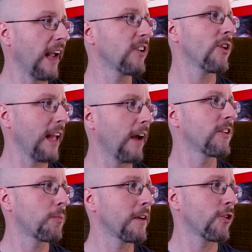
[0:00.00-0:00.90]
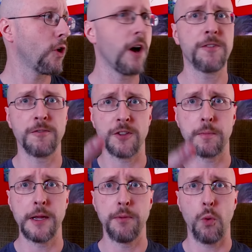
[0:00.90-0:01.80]
I actually have a special offer for the
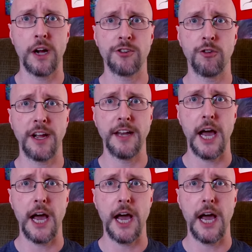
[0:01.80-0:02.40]
people watching right